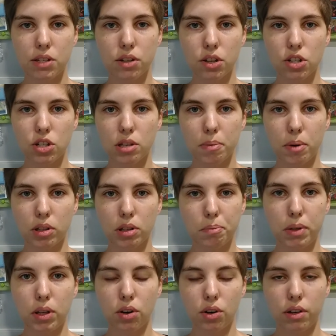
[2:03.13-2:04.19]
it's not just about the
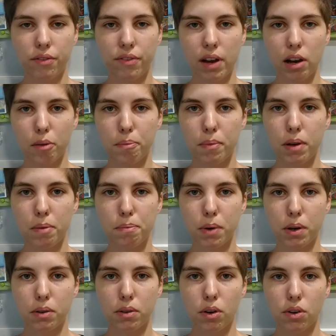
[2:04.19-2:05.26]
Bitcoin development,
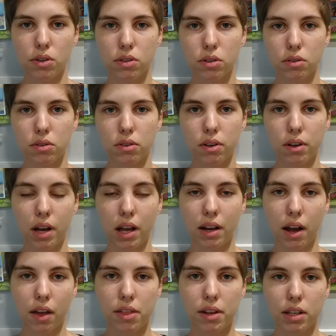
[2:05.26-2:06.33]
but also, and
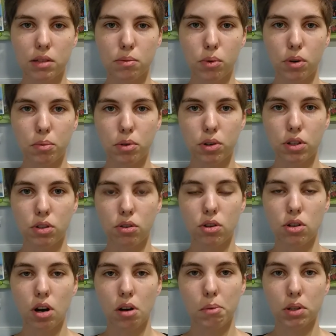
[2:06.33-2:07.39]
I think it's more important to
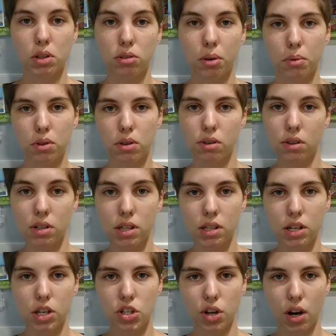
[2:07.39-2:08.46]
talk about cryptocurrencies
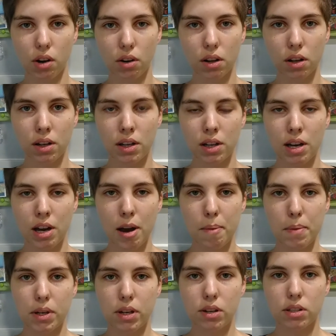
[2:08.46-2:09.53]
in general,
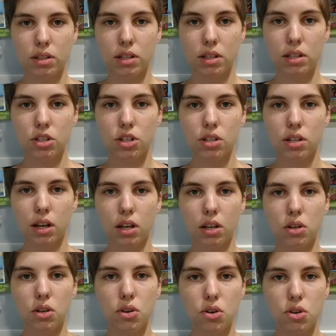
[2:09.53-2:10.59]
because this is just like a
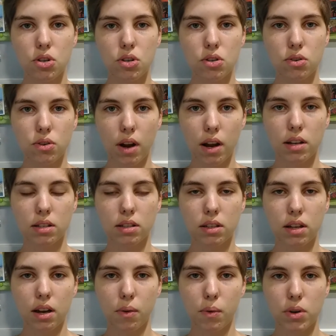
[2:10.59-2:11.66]
huge trend
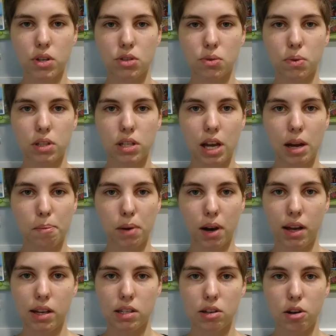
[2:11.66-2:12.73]
which will take
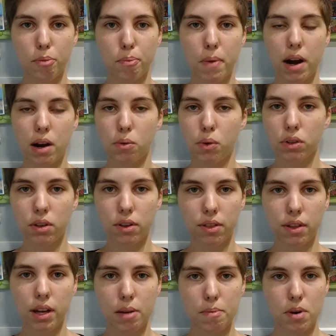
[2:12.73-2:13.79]
place no matter what you
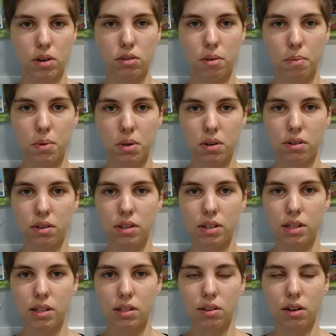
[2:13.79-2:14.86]
think about
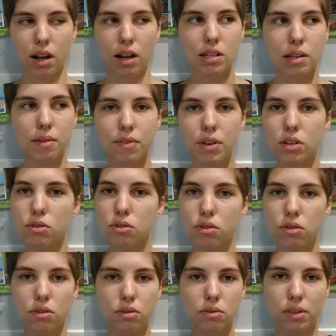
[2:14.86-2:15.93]
cryptocurrencies. So that is something
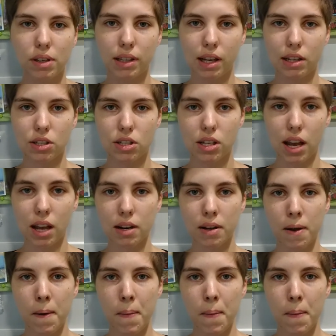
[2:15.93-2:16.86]
to really understand.